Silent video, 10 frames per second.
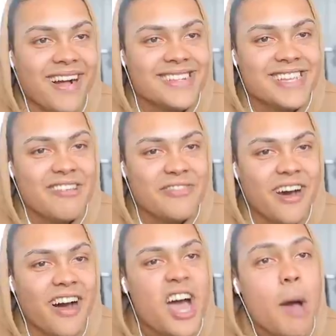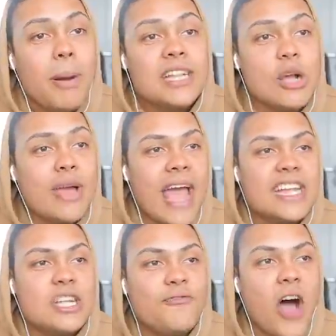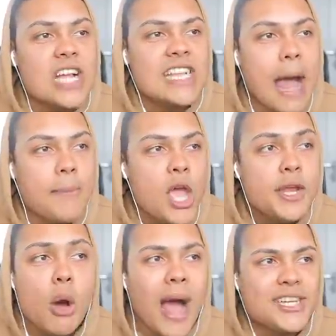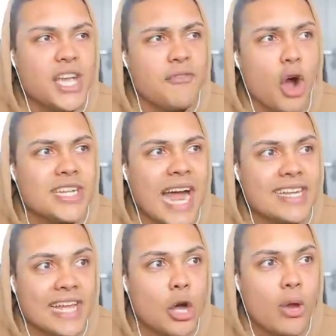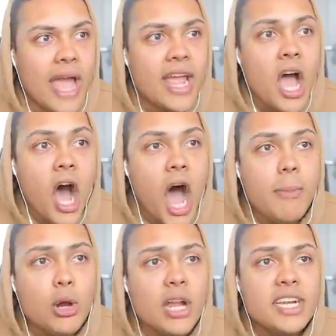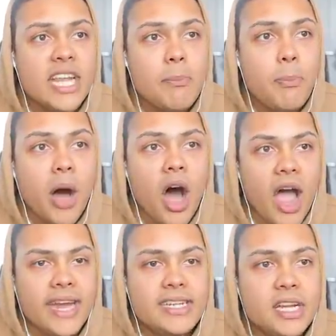well so far, but it's okay. It's the first lap. You know, actually, I've got a tactic. Okay, I'm gonna dip behind.